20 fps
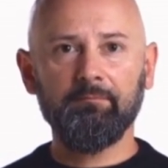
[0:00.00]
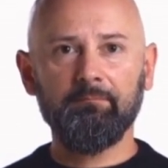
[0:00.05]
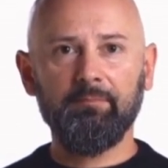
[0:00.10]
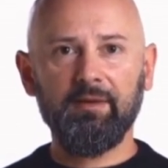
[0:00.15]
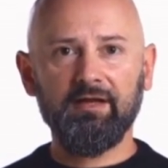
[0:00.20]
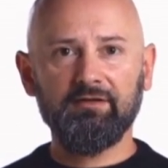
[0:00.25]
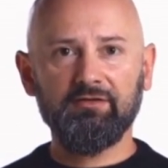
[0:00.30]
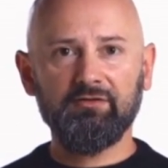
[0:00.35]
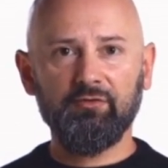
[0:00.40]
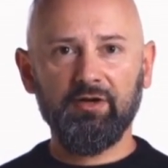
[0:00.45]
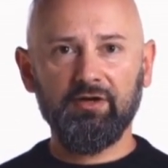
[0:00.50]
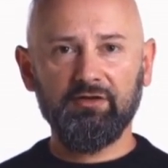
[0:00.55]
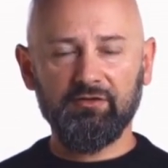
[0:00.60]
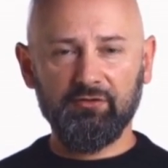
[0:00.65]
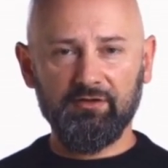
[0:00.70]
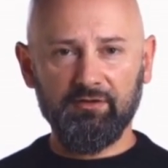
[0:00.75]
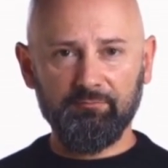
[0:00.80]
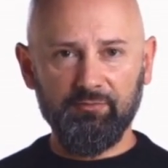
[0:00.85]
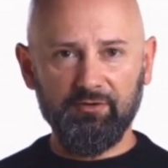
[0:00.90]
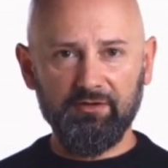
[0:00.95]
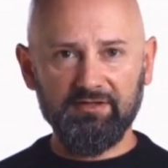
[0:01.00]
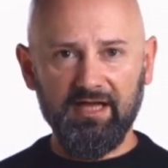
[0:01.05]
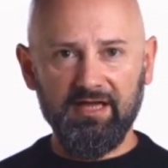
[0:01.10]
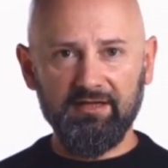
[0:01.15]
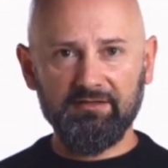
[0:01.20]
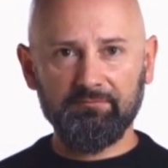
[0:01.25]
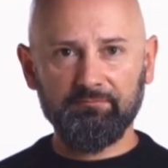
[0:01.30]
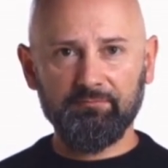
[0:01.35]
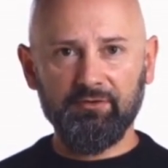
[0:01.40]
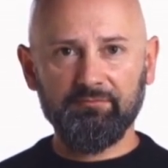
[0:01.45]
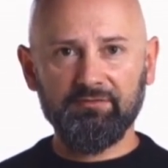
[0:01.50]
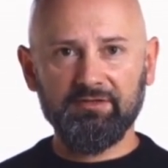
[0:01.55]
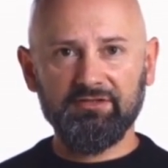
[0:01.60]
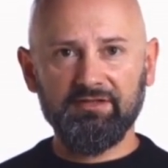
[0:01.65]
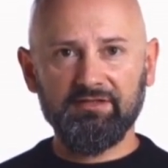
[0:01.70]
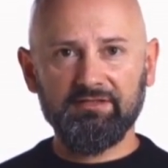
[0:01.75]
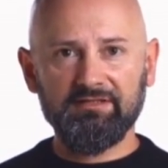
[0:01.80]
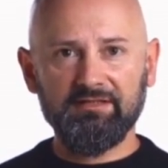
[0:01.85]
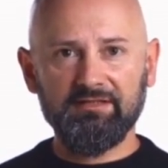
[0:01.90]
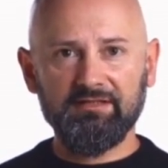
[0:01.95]
By structuring protective
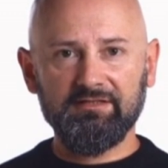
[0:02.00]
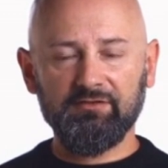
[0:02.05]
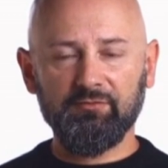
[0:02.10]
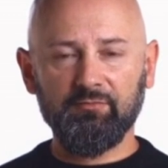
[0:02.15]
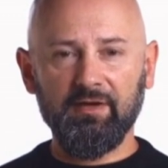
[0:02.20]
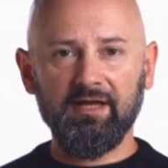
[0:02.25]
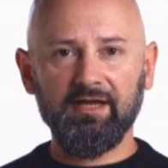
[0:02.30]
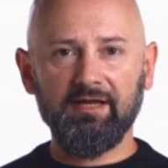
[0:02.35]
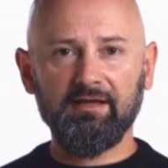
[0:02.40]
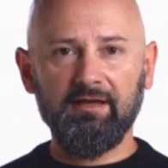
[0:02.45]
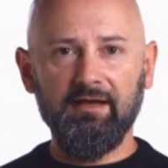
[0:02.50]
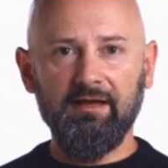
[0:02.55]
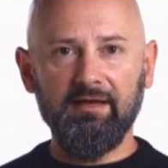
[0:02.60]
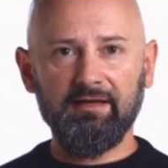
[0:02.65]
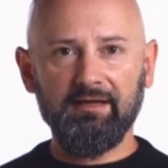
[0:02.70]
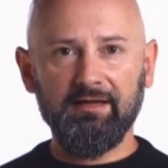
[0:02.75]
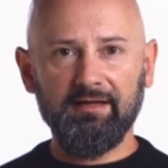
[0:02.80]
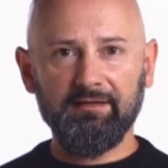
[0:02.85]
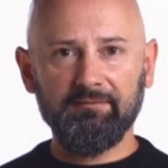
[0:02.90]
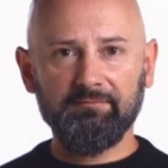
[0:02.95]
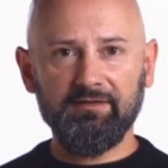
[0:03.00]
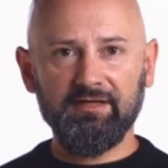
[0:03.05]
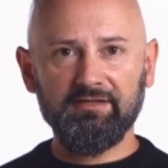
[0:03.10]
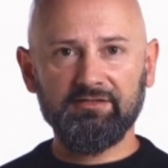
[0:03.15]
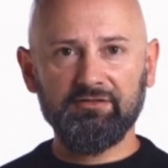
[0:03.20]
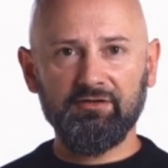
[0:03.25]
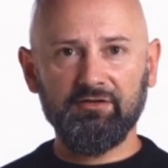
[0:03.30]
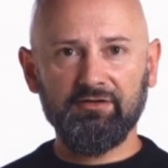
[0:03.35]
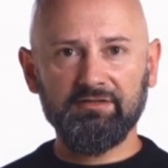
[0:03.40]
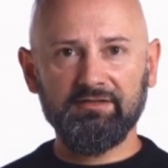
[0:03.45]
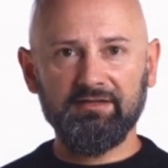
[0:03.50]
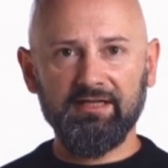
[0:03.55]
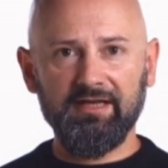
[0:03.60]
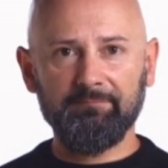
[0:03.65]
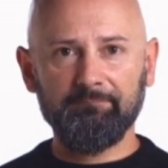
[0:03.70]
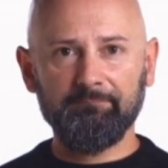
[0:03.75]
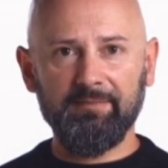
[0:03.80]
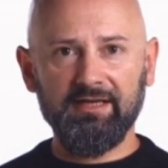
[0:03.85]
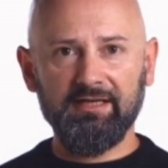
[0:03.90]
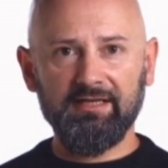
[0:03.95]
provisions in this way, investors
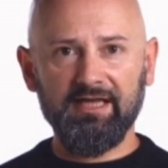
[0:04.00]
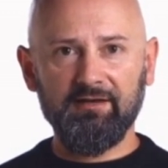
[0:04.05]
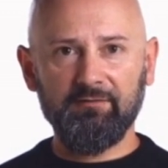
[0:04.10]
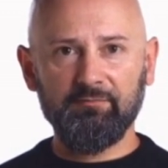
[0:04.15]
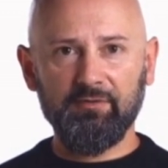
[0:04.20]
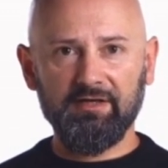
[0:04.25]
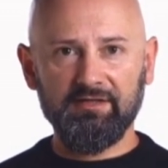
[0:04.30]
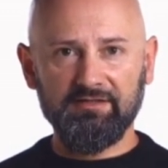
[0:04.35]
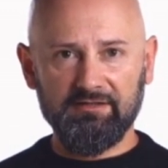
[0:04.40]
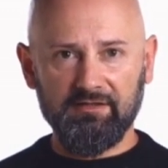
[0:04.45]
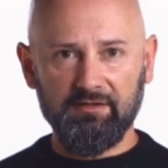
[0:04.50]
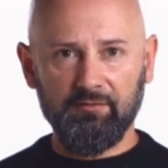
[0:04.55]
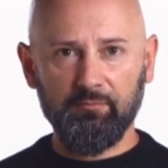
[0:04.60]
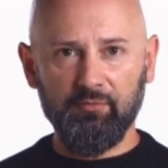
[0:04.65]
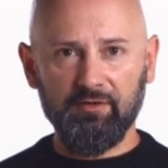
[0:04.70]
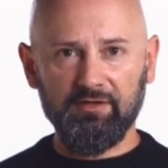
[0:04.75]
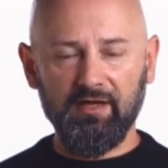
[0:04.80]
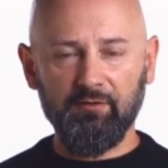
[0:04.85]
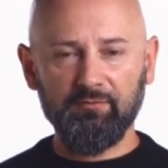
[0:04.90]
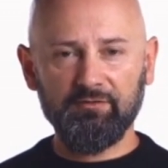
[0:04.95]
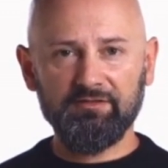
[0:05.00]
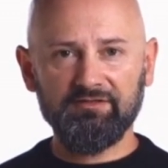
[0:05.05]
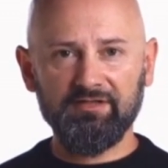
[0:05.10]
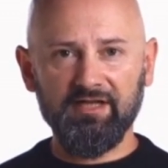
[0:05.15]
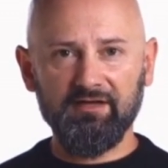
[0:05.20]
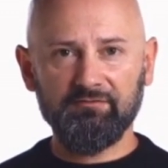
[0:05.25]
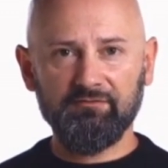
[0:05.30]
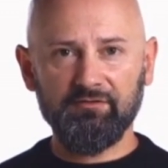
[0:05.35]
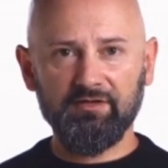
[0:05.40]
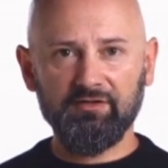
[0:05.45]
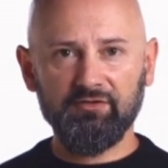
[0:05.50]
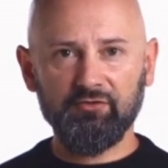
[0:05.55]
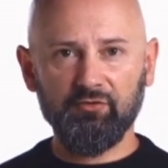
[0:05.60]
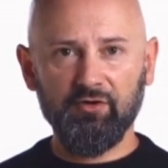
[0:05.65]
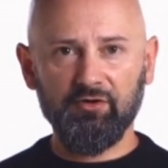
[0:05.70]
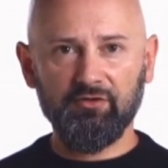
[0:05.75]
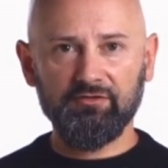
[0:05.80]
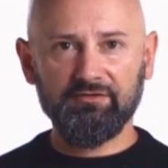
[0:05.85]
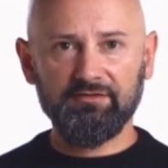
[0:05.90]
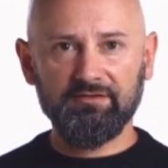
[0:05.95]
can mitigate risk without stifling
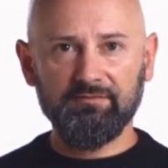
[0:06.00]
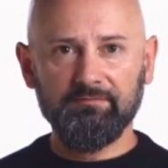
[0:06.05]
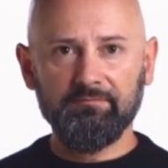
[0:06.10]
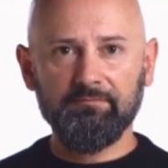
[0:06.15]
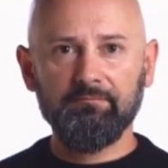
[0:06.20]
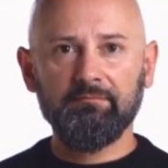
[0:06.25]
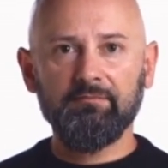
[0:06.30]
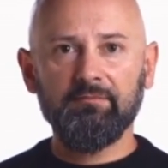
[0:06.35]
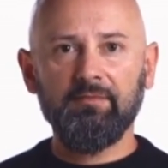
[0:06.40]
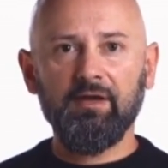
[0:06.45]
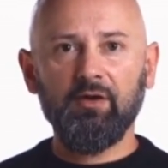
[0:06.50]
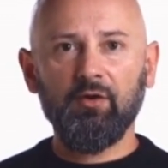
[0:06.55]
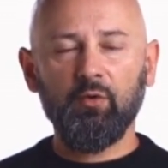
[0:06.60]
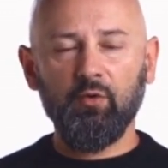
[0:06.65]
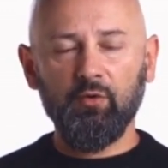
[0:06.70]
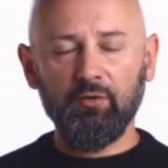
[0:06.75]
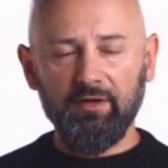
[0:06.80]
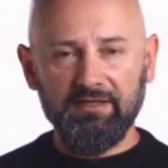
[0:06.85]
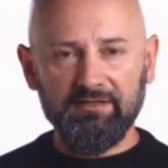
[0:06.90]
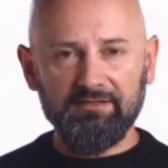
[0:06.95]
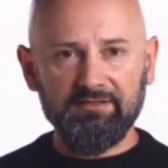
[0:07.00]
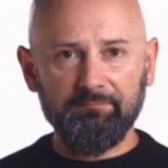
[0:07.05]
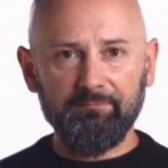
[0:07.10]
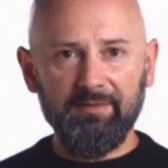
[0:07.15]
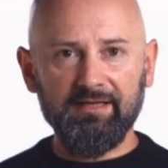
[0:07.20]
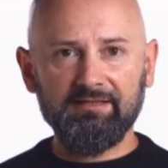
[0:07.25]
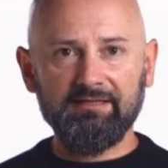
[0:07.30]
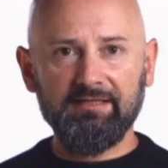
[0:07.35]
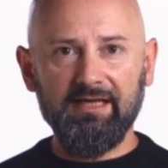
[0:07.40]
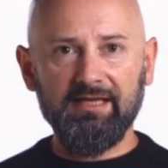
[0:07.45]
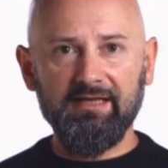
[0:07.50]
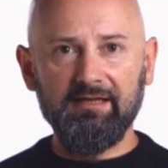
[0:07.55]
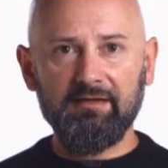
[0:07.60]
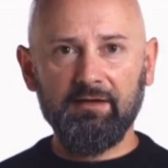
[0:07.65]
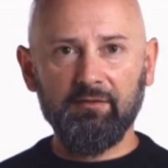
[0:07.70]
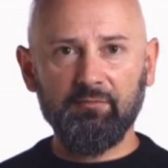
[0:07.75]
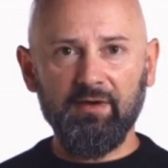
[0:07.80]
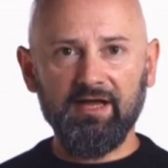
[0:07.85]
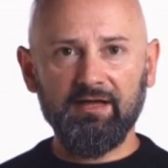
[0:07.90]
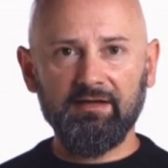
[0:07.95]
growth. The goal is to maintain
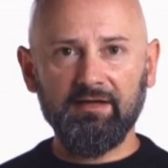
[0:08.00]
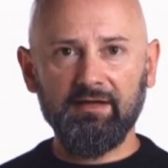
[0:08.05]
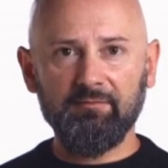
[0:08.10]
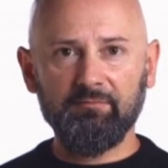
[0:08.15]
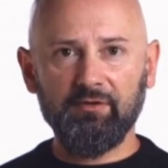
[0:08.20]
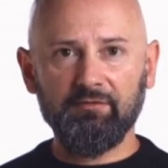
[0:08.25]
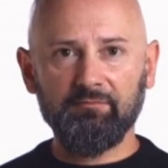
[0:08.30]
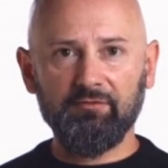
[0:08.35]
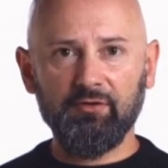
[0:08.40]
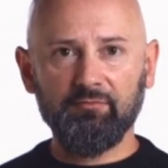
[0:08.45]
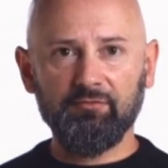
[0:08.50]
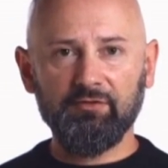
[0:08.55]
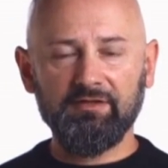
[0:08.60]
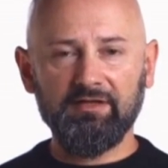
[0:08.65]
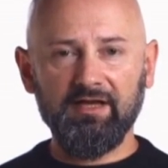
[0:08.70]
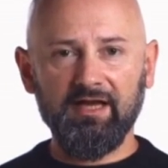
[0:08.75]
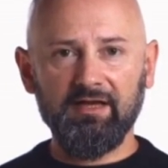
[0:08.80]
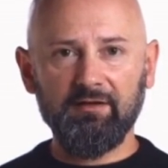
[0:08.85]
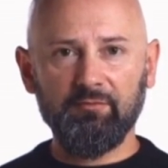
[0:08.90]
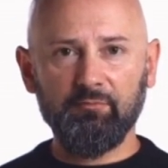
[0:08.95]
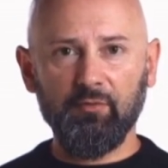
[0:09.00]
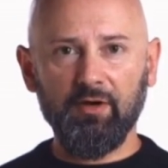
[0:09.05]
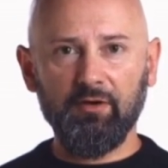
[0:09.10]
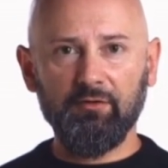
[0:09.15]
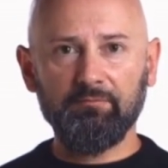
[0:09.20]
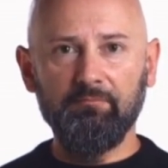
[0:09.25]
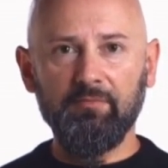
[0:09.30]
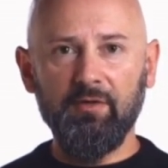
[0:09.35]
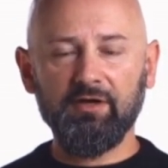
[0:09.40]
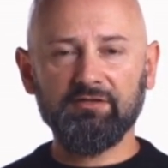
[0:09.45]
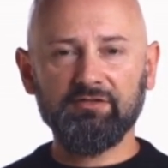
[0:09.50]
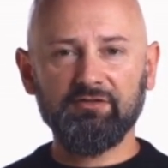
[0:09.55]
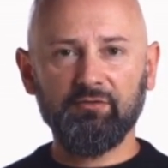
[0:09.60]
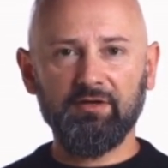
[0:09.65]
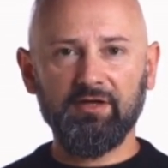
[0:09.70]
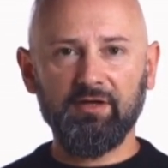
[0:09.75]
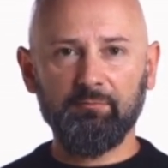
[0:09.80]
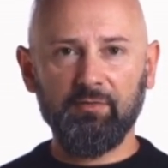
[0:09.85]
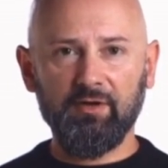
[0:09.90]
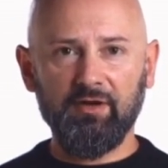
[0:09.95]
the right level of oversight while
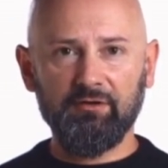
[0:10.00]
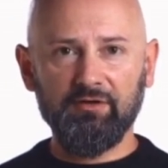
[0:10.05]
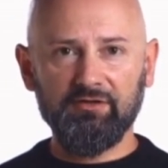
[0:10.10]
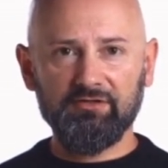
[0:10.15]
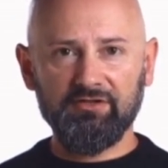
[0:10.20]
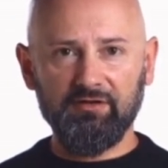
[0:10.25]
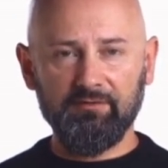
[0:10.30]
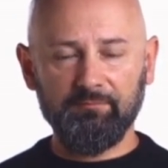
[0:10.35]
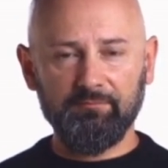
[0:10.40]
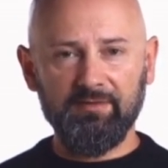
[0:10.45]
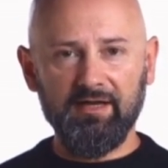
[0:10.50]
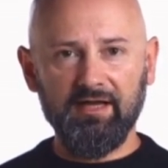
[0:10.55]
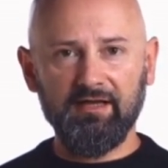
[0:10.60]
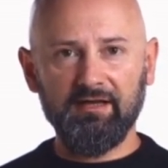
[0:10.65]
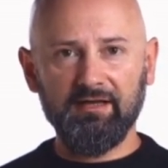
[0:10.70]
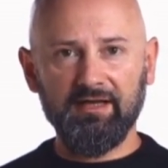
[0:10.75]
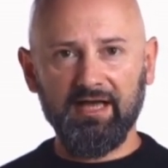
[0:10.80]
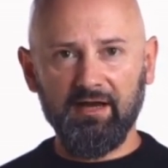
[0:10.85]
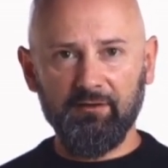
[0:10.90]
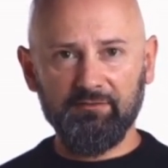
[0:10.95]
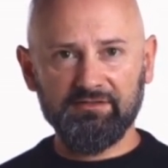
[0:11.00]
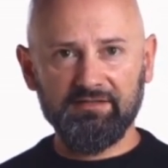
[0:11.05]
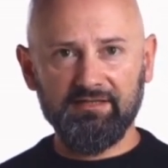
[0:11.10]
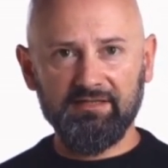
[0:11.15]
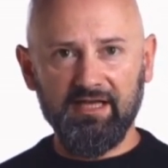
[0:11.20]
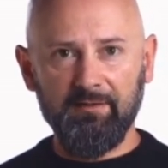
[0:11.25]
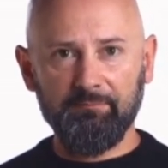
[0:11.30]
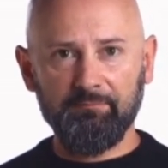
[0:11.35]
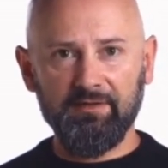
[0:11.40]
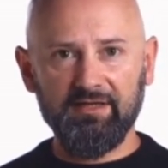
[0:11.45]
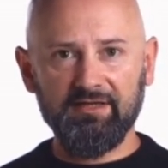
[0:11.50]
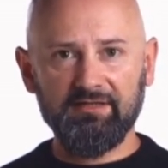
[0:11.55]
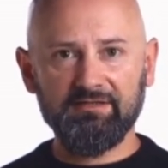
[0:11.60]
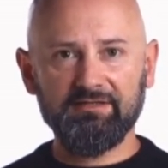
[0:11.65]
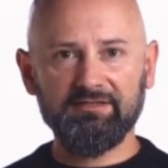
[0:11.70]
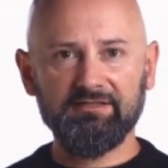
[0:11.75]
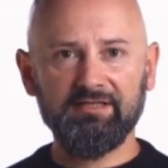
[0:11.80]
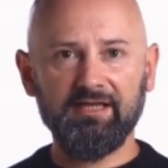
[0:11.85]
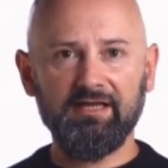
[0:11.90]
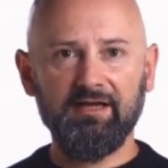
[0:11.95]
fostering a partnership that allows the company
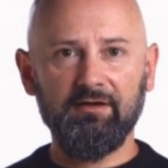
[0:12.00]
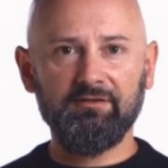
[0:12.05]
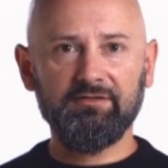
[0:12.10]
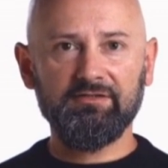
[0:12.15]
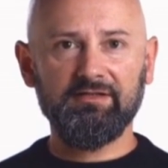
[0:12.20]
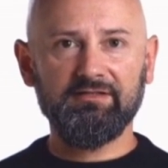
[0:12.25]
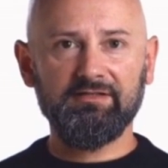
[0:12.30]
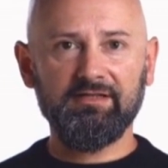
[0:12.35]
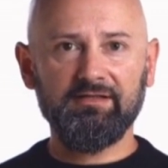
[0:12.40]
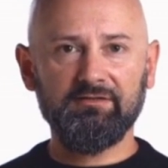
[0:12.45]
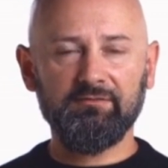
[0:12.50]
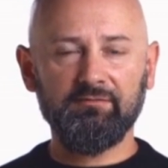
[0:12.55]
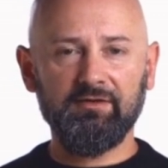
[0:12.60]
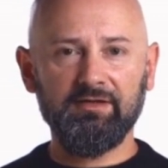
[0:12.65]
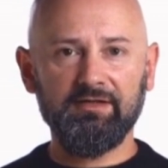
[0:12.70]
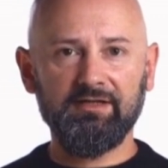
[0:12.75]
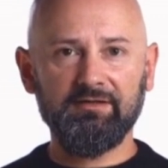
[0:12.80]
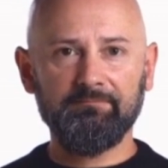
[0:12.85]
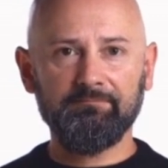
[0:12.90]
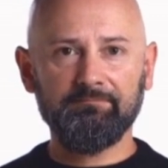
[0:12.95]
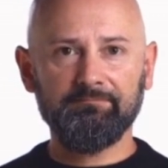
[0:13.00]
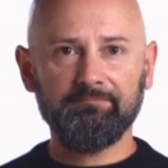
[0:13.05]
to scale successfully.